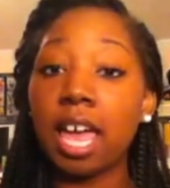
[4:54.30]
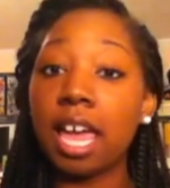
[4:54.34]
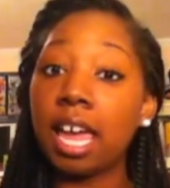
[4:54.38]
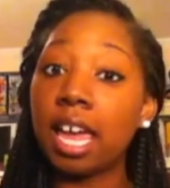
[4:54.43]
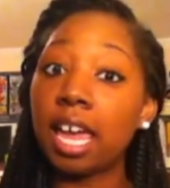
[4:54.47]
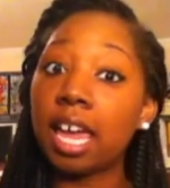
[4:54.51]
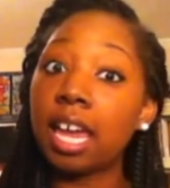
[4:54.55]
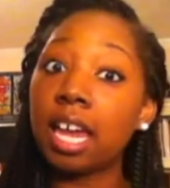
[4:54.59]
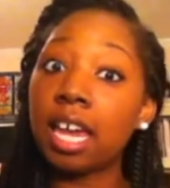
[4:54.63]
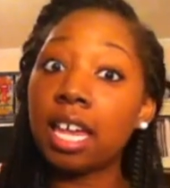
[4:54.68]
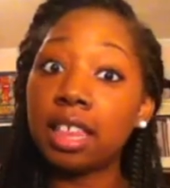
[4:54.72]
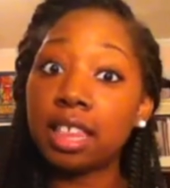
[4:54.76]

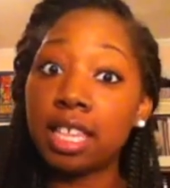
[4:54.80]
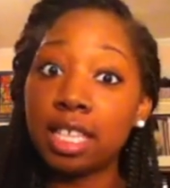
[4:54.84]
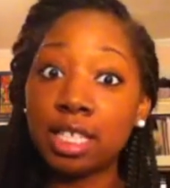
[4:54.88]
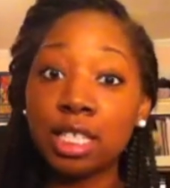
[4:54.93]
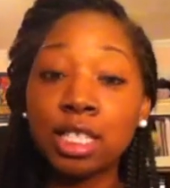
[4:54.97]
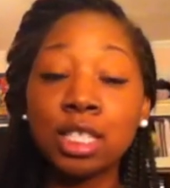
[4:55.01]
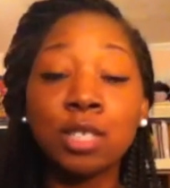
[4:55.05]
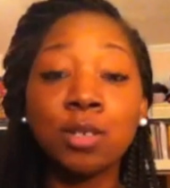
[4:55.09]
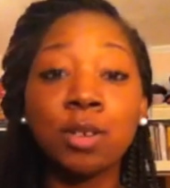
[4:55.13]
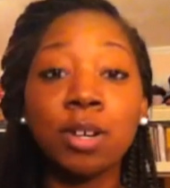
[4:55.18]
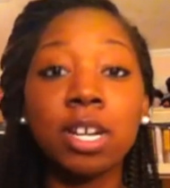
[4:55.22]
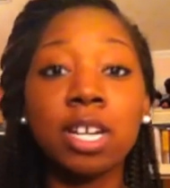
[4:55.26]
And
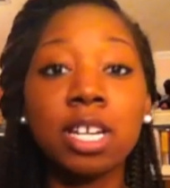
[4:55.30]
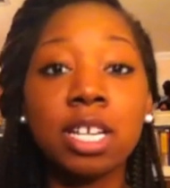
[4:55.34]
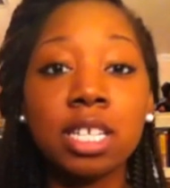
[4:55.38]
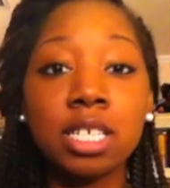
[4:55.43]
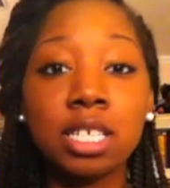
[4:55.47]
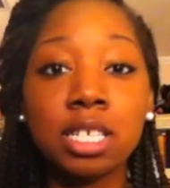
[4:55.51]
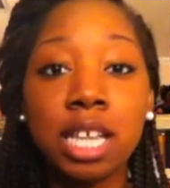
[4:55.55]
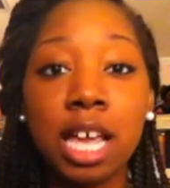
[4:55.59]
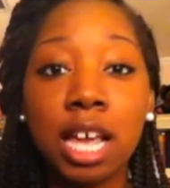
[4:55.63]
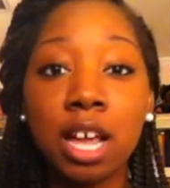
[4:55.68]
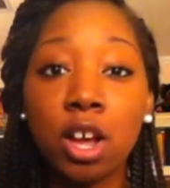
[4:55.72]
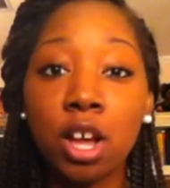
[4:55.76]
this is what it
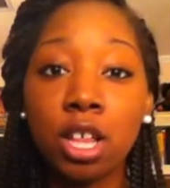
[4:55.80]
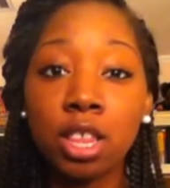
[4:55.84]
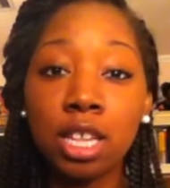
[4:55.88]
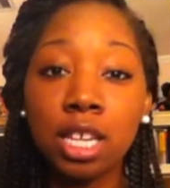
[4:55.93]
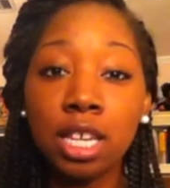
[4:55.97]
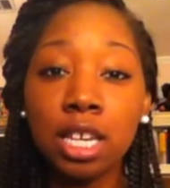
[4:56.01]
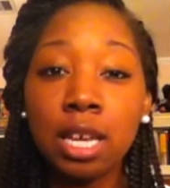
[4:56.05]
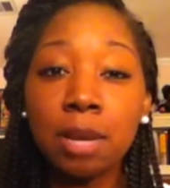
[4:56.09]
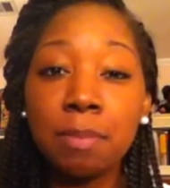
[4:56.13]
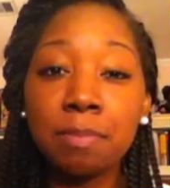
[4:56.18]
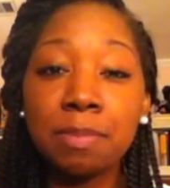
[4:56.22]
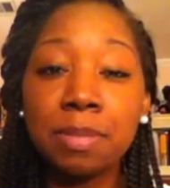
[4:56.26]
looks like on
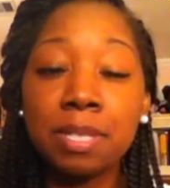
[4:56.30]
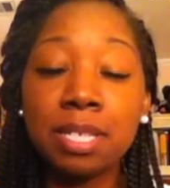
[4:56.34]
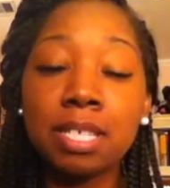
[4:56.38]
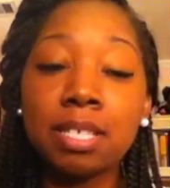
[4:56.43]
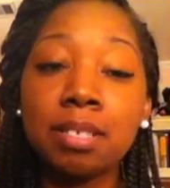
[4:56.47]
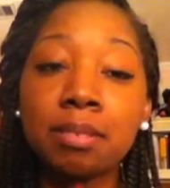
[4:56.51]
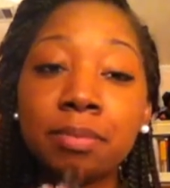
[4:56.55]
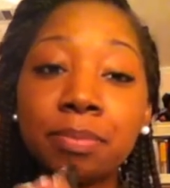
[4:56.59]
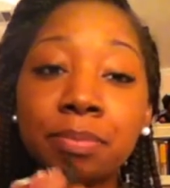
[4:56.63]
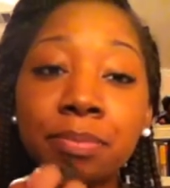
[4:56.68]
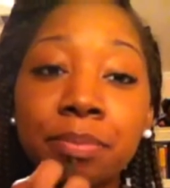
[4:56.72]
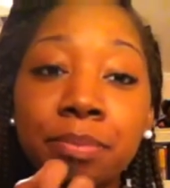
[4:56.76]
the lips.